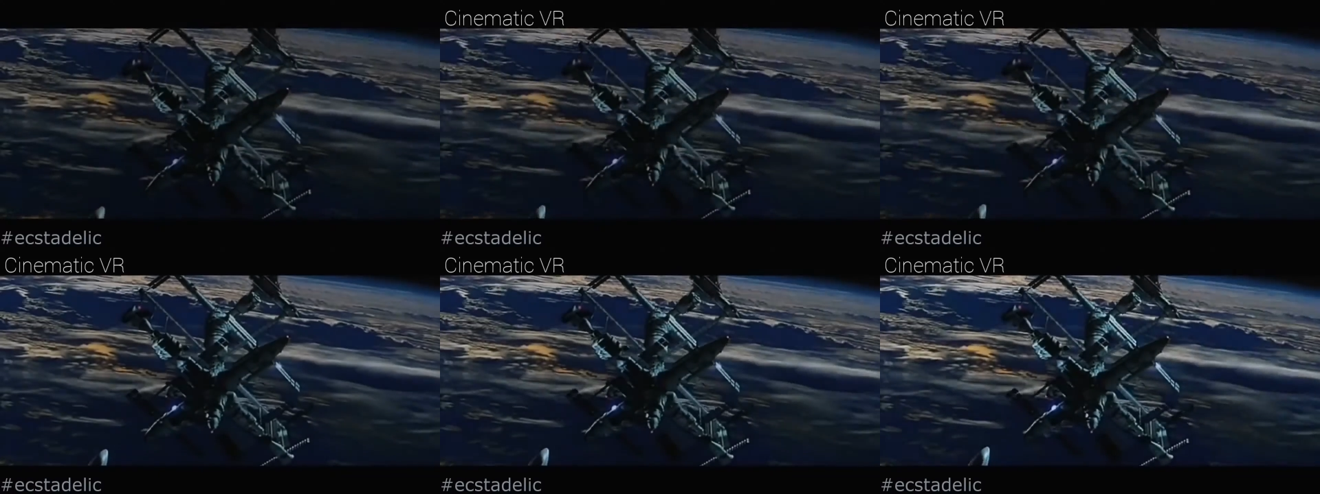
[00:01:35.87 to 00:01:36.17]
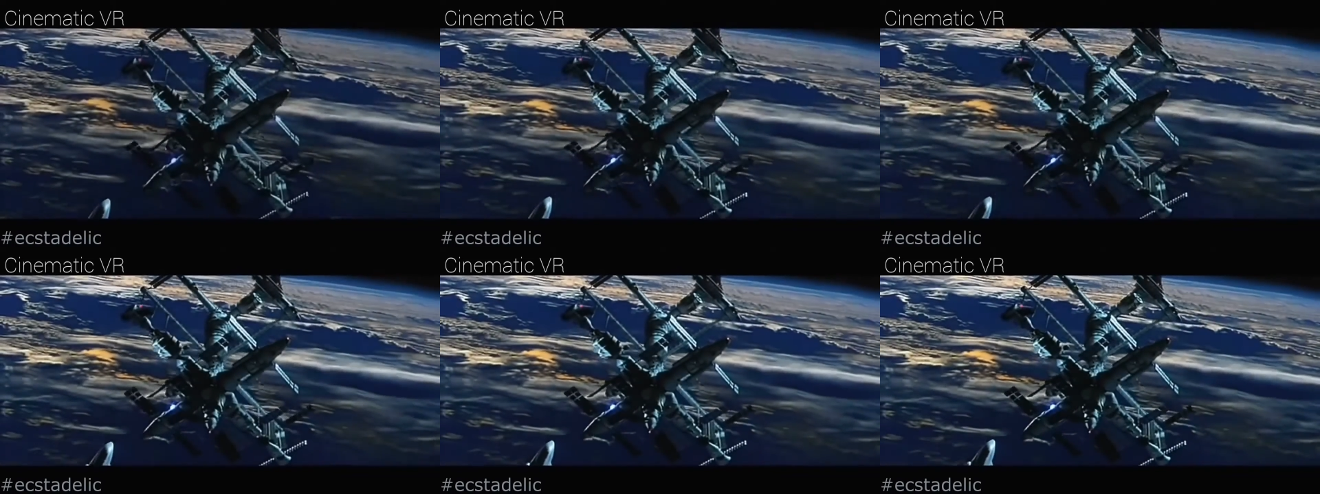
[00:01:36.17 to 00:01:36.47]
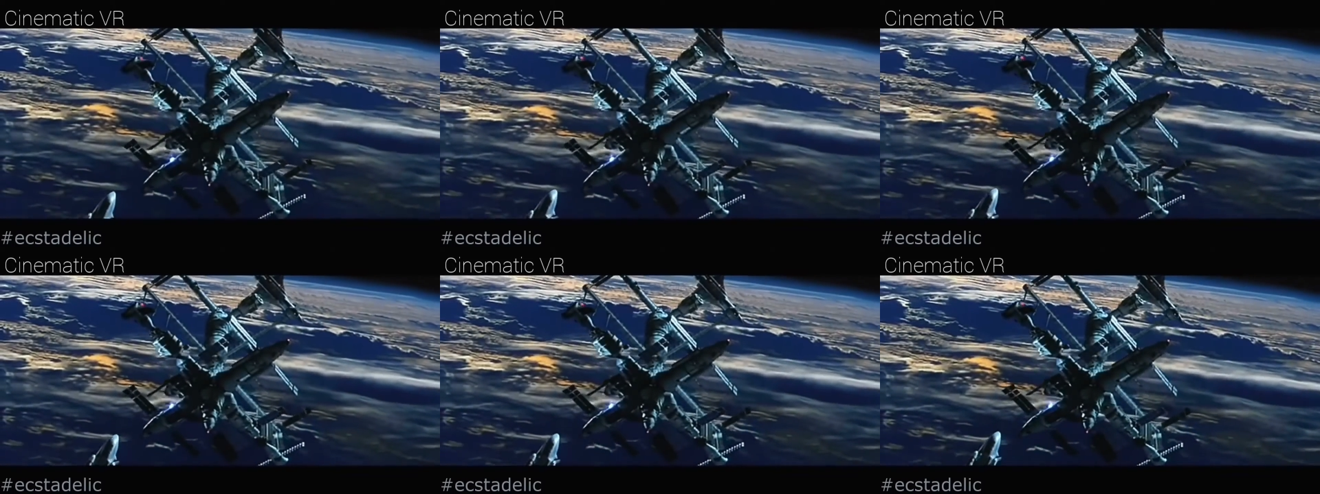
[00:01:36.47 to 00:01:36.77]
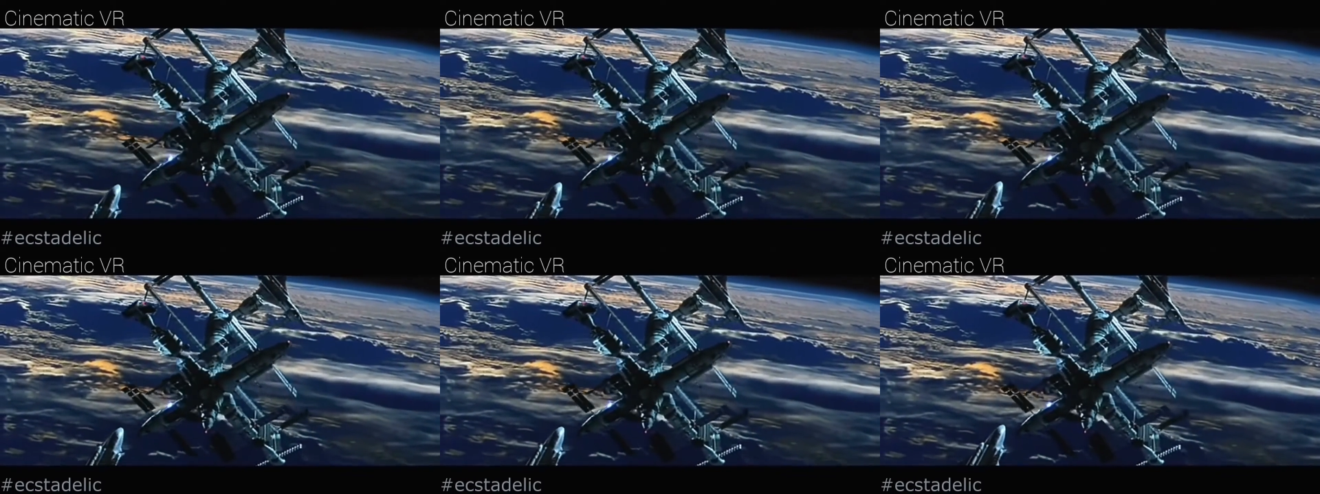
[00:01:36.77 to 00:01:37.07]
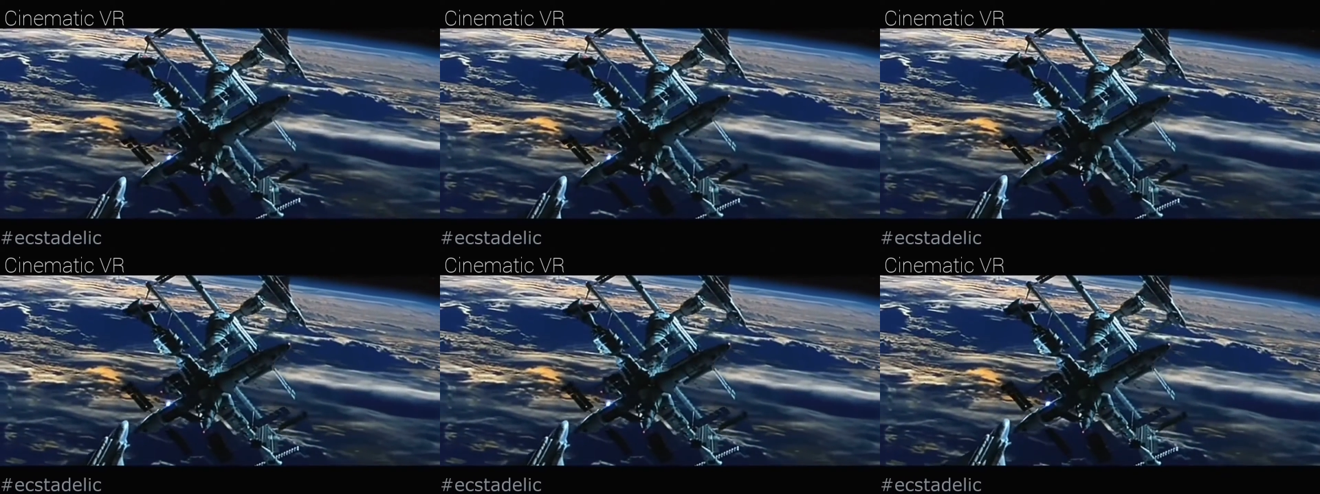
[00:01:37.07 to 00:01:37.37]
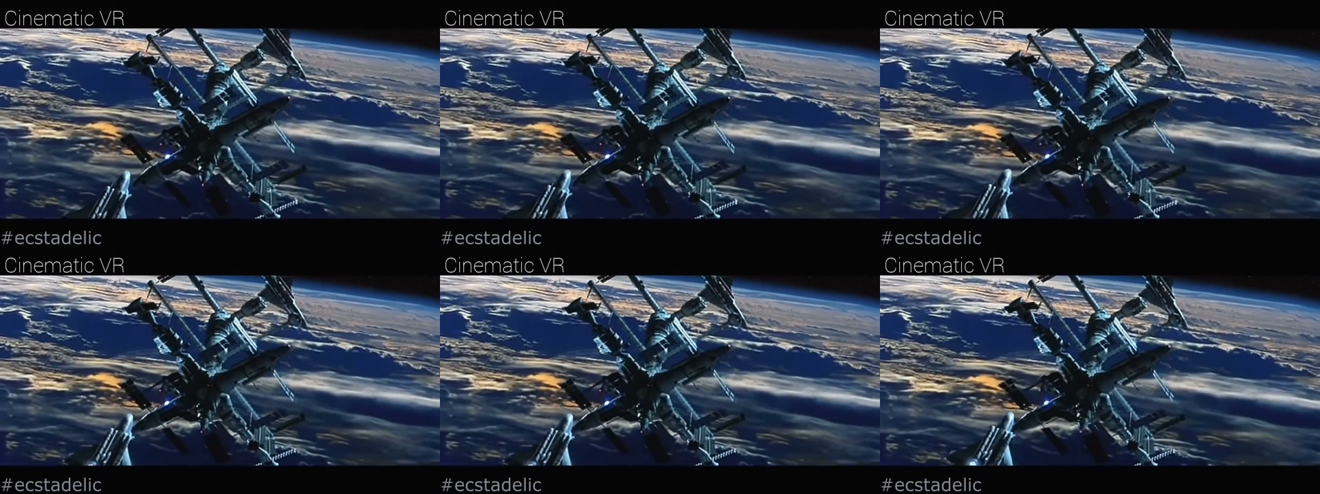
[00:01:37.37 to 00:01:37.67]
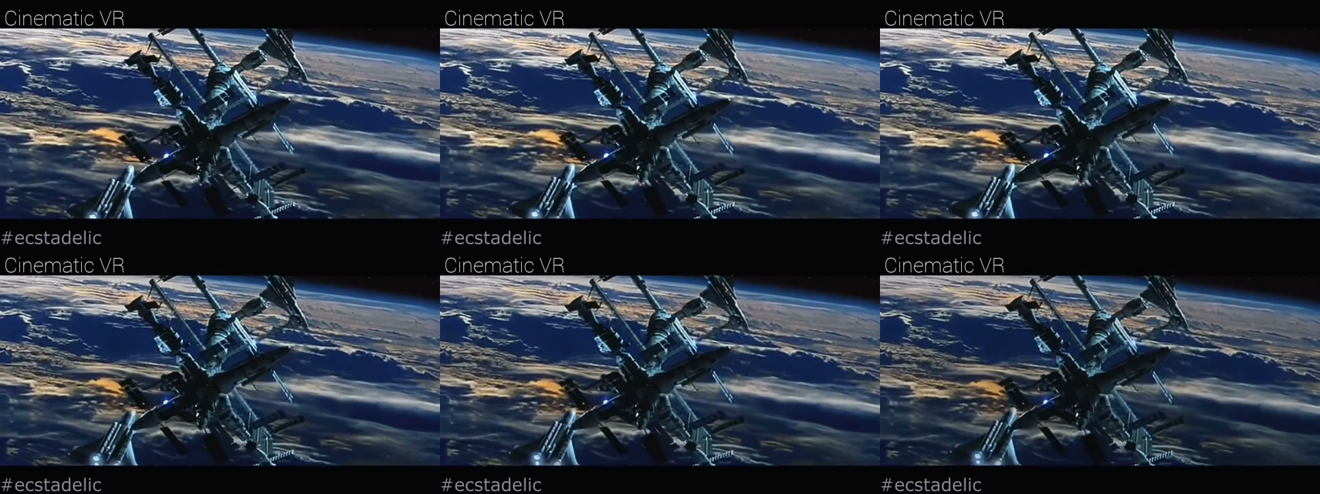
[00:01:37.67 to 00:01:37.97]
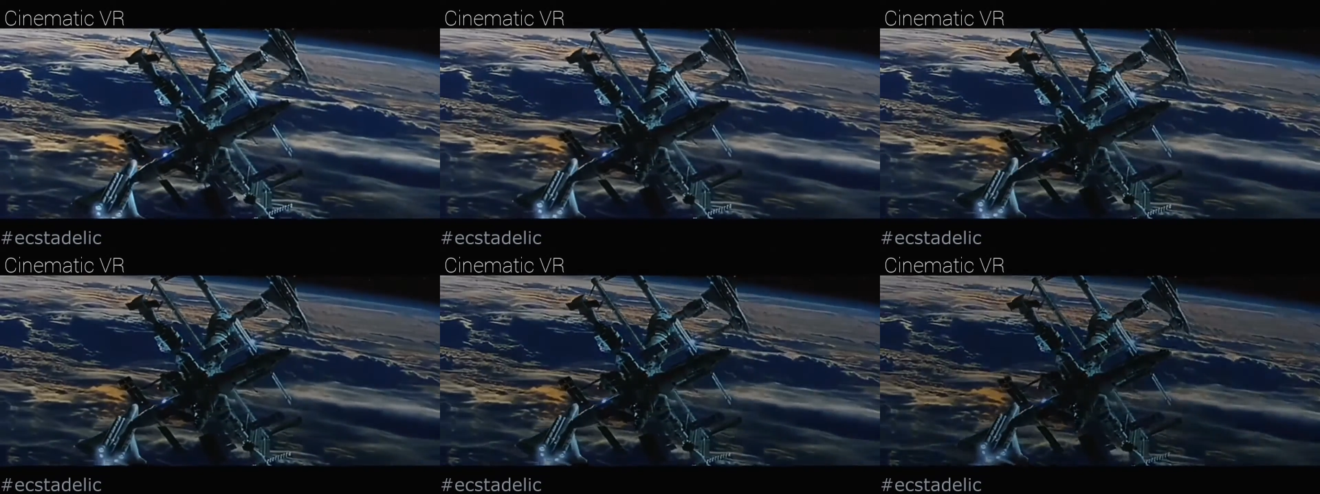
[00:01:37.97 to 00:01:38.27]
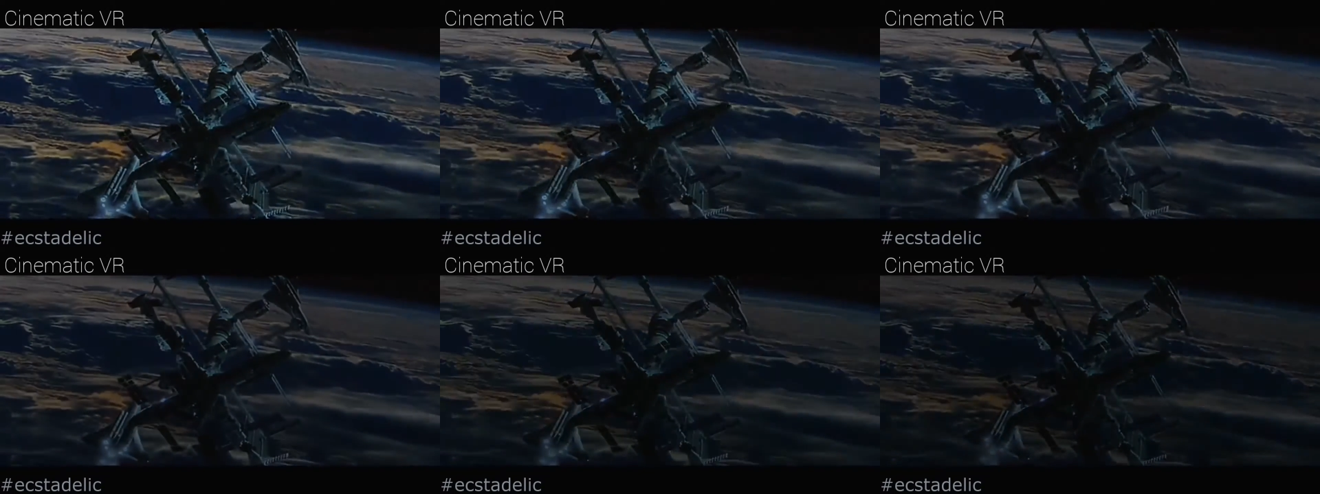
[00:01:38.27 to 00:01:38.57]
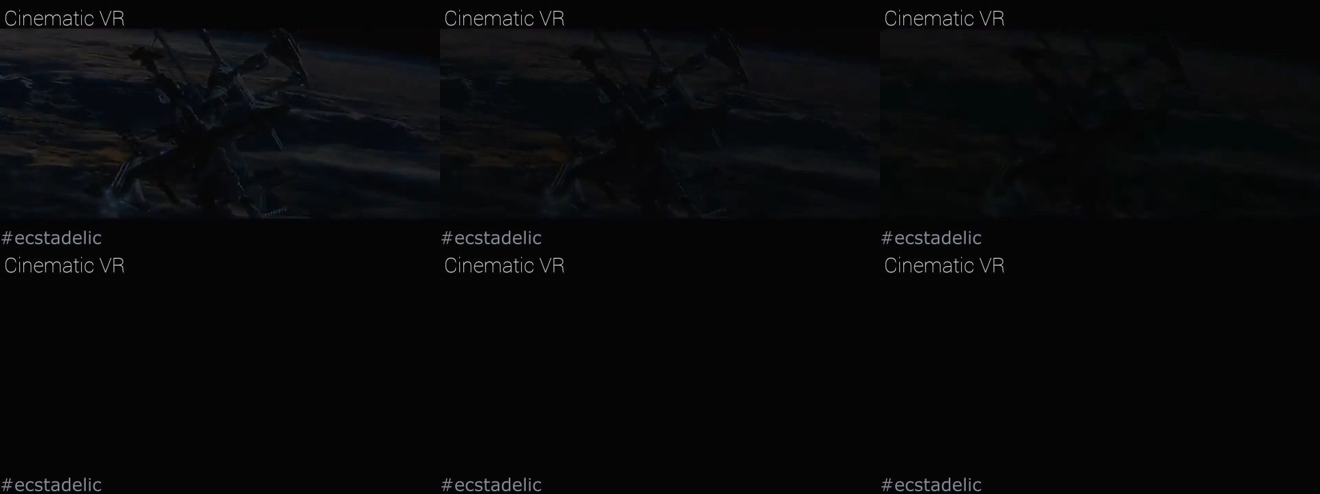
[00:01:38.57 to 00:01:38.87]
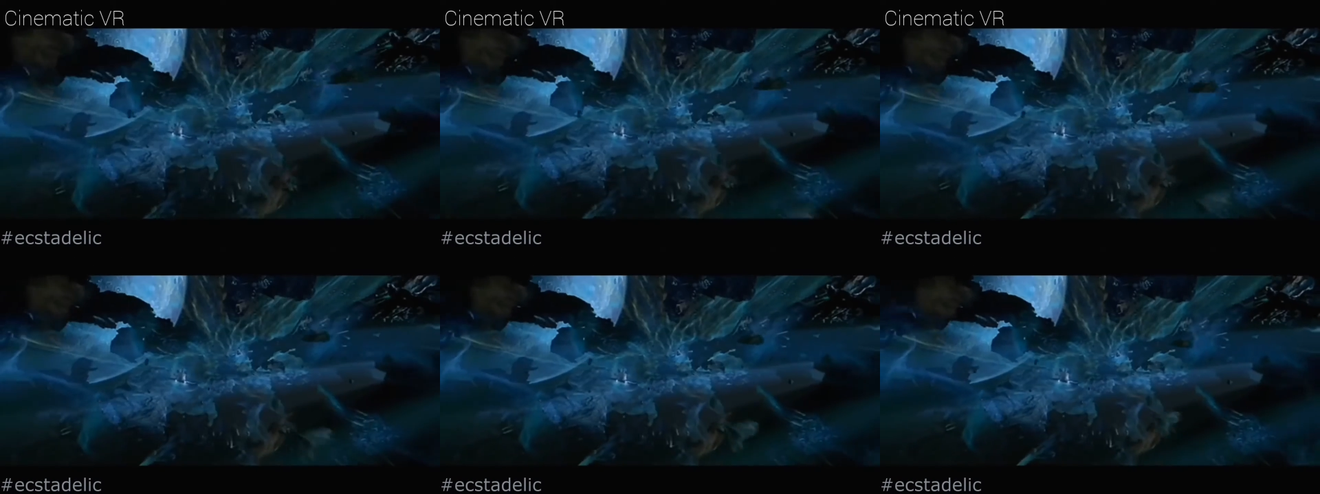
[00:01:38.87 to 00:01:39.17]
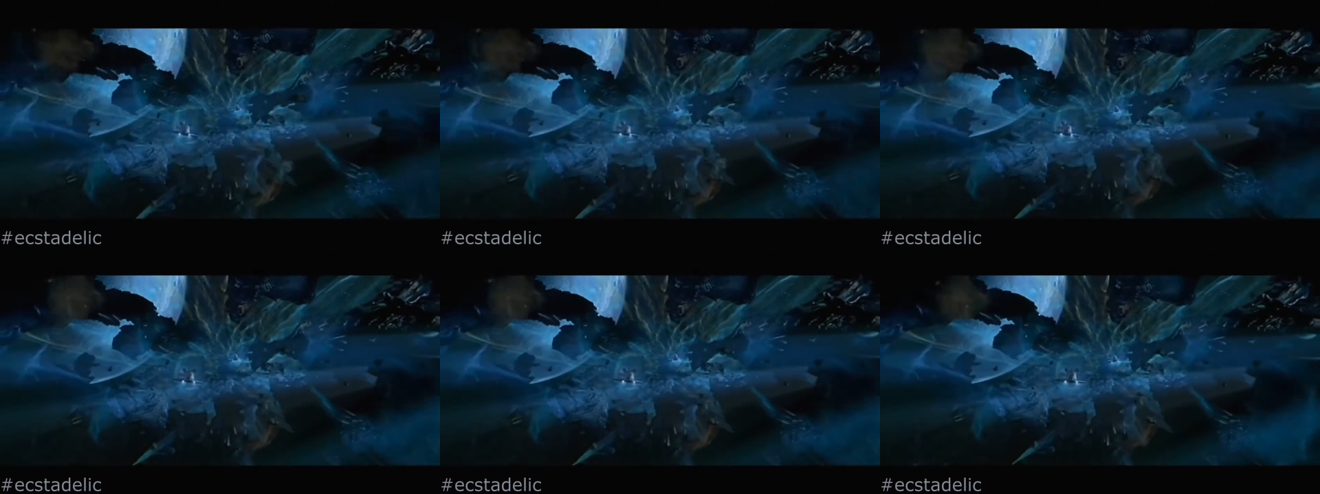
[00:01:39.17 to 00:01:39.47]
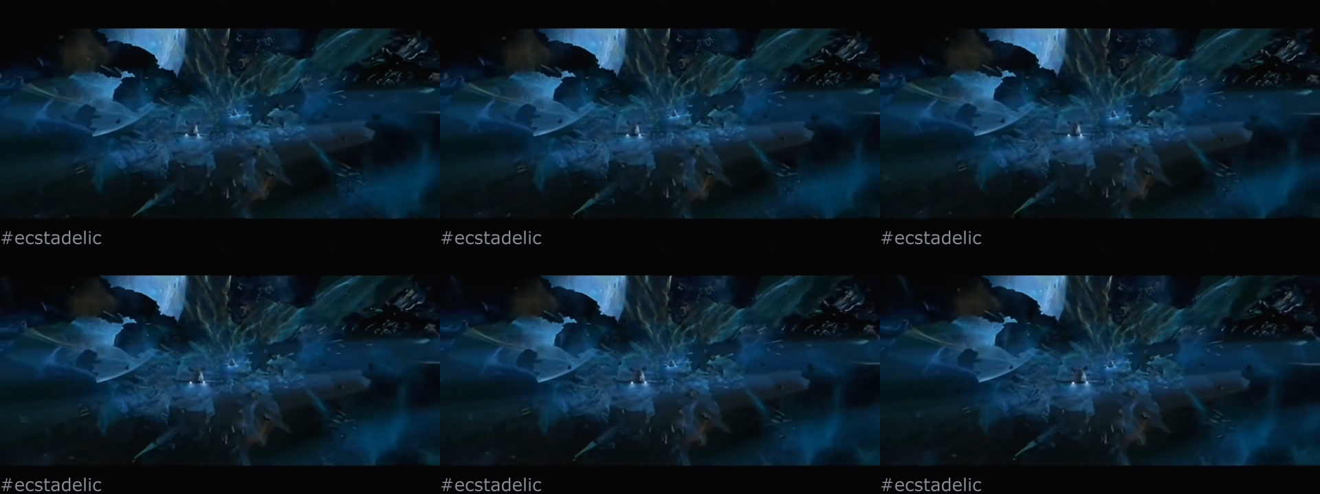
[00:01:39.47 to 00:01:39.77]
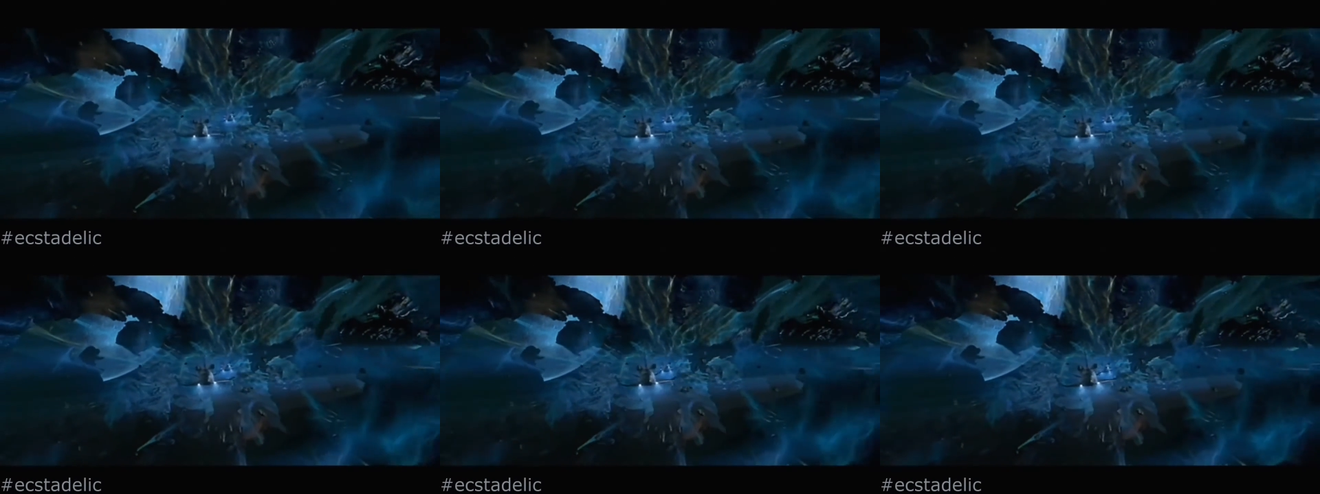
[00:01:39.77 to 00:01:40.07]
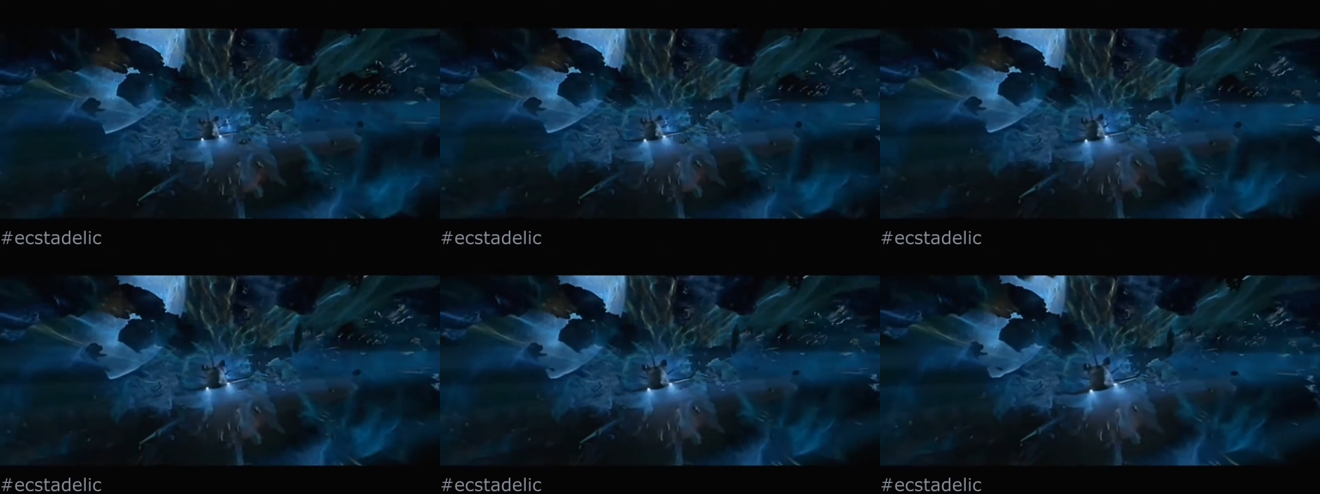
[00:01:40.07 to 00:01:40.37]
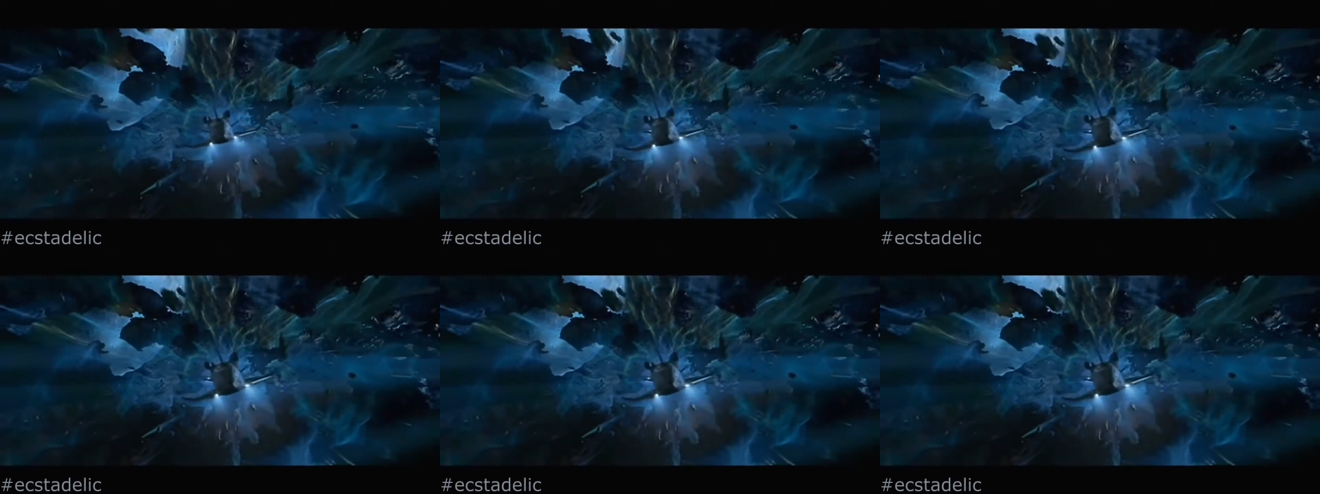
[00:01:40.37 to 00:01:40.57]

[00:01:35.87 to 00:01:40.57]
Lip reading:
[unreadable: no face in view]